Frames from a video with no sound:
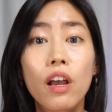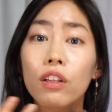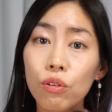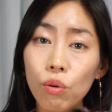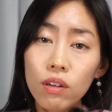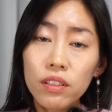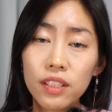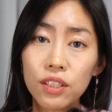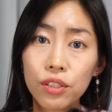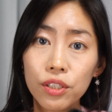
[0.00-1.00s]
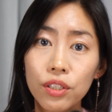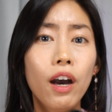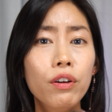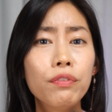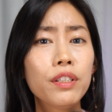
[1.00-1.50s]
the quality is good.
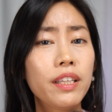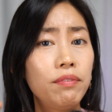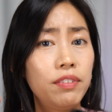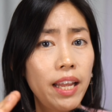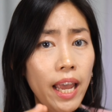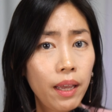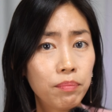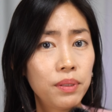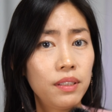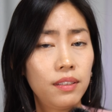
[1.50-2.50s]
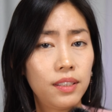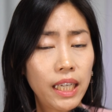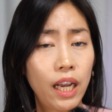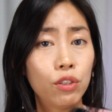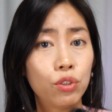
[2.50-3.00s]
However, they've dampened the
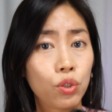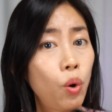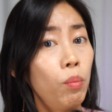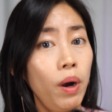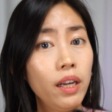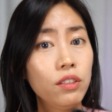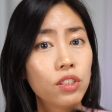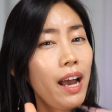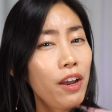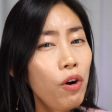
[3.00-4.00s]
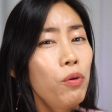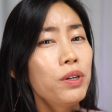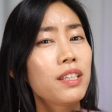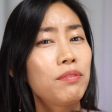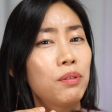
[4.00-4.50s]
sound so much, I
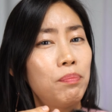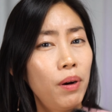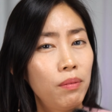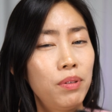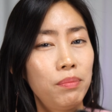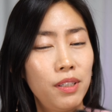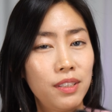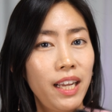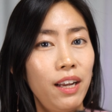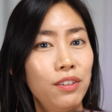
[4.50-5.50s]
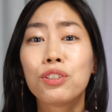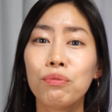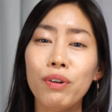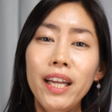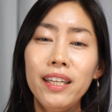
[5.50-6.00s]
always have to bump up the sound.
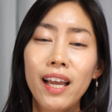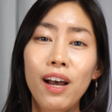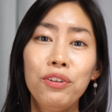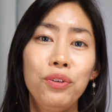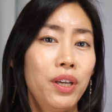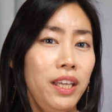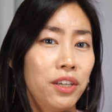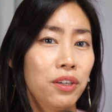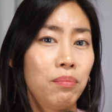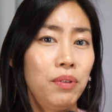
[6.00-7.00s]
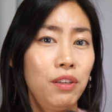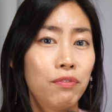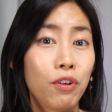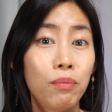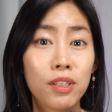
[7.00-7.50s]
So right now you're hearing me
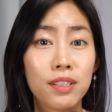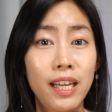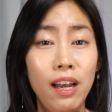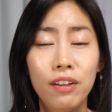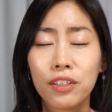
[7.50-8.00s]
from the sound